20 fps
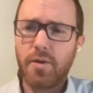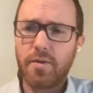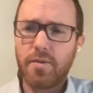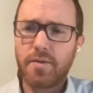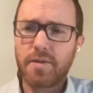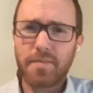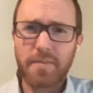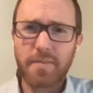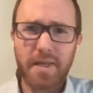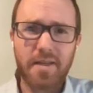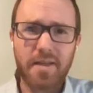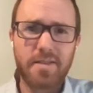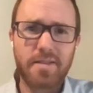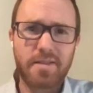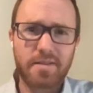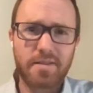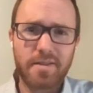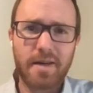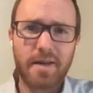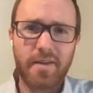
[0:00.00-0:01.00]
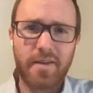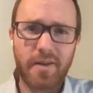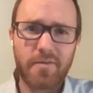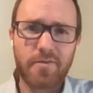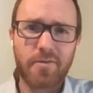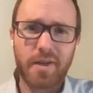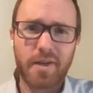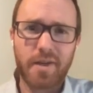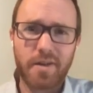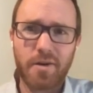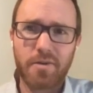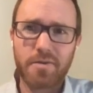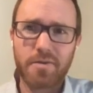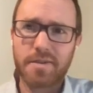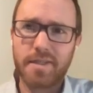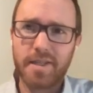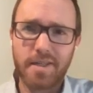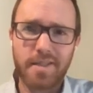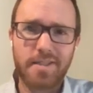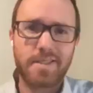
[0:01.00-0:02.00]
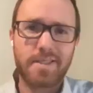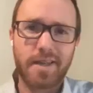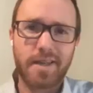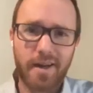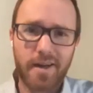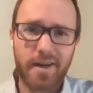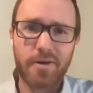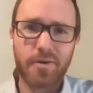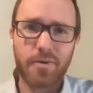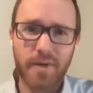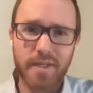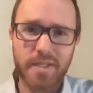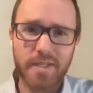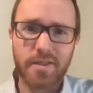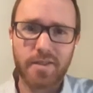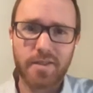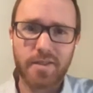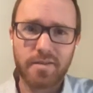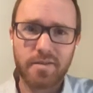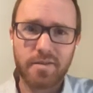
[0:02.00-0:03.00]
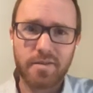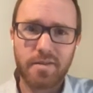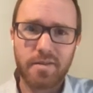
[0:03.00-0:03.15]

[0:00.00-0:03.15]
some kids kind of have a runny nose the entire winter.